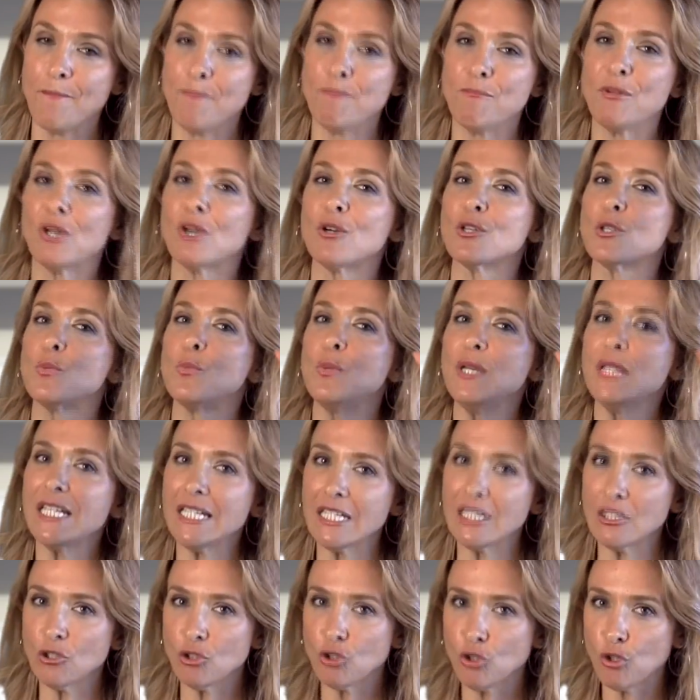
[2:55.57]
Because we
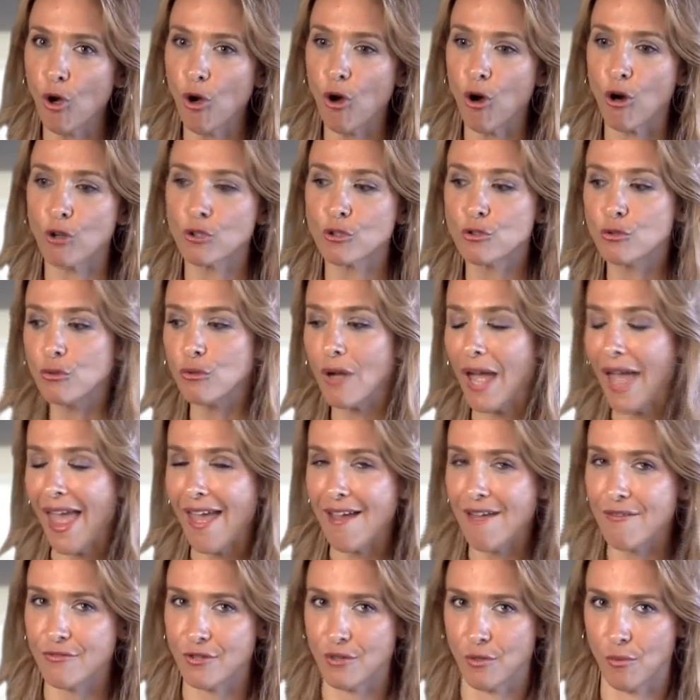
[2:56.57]
can talk to
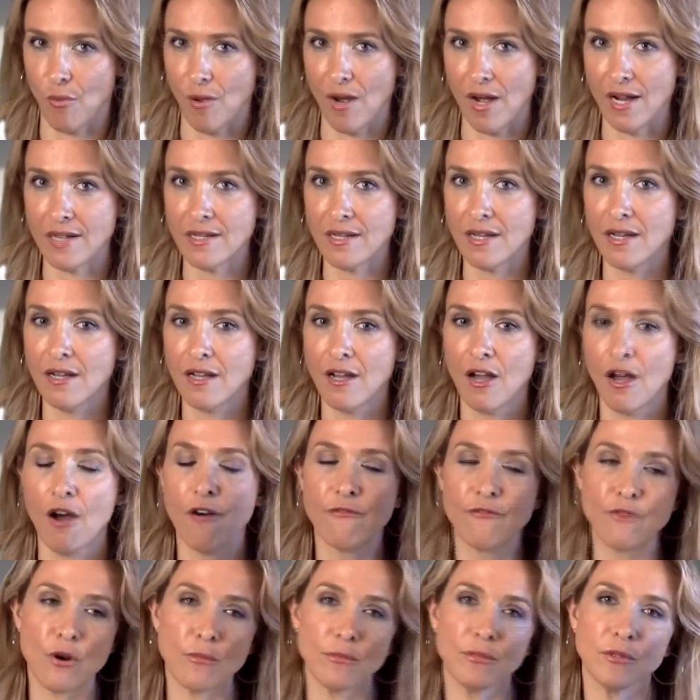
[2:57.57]
everyone
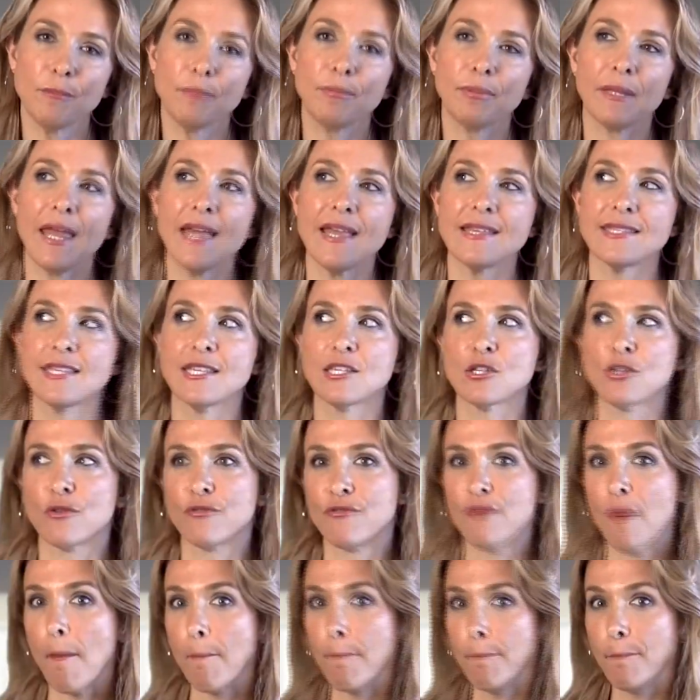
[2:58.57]
from the places
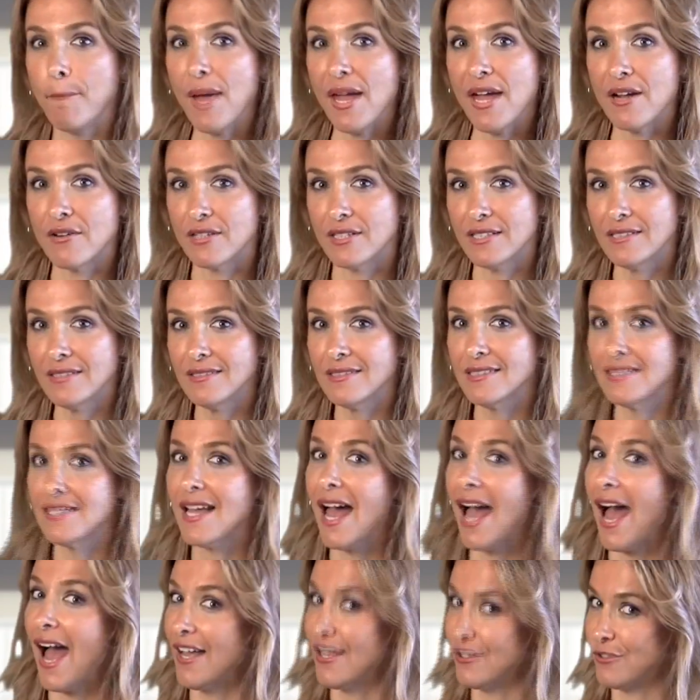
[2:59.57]
of parent,
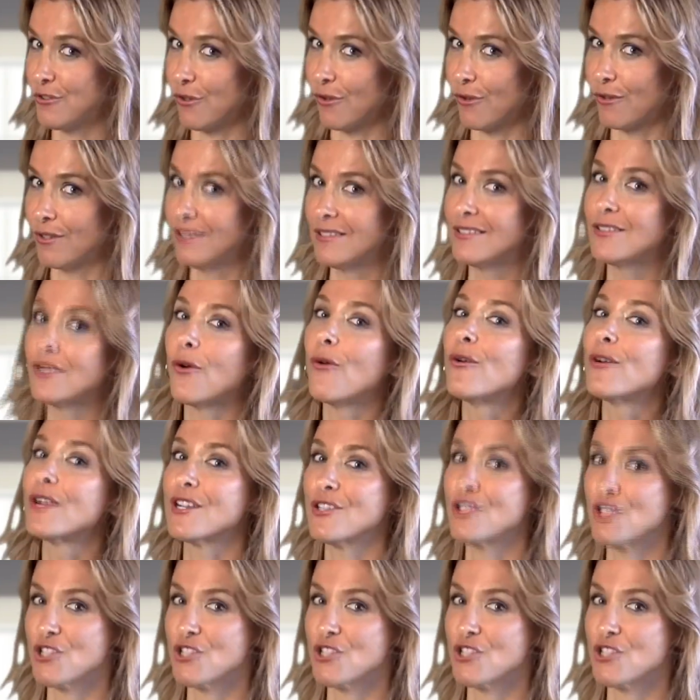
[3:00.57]
adult, or a